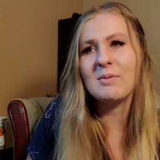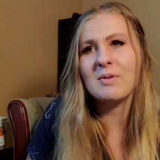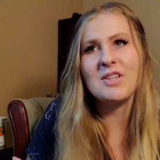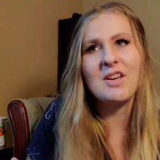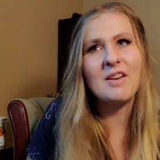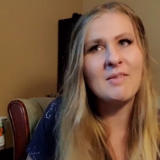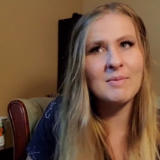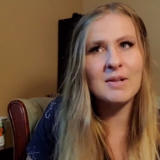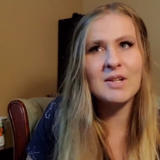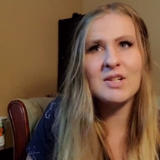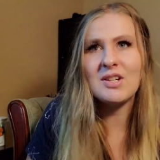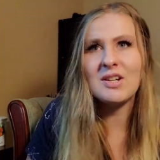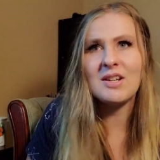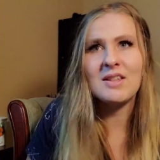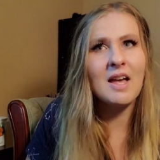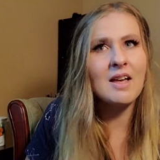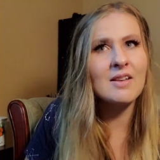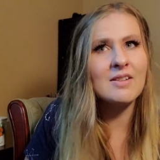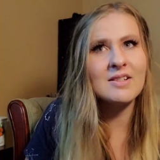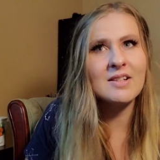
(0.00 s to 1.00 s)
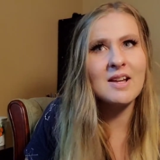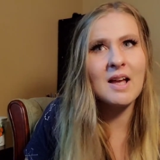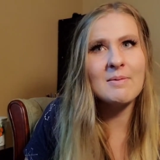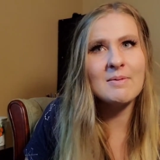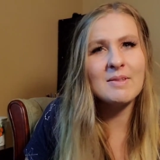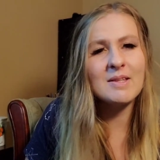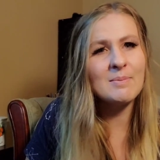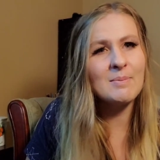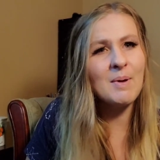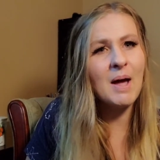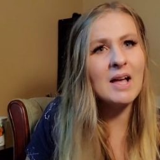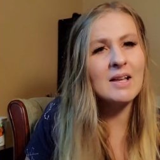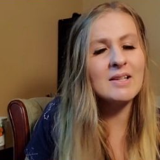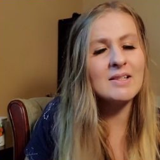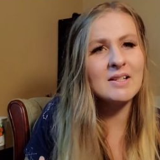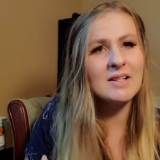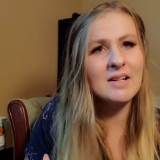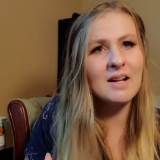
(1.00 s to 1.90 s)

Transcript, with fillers: which I've mentioned 1,000 times in the past,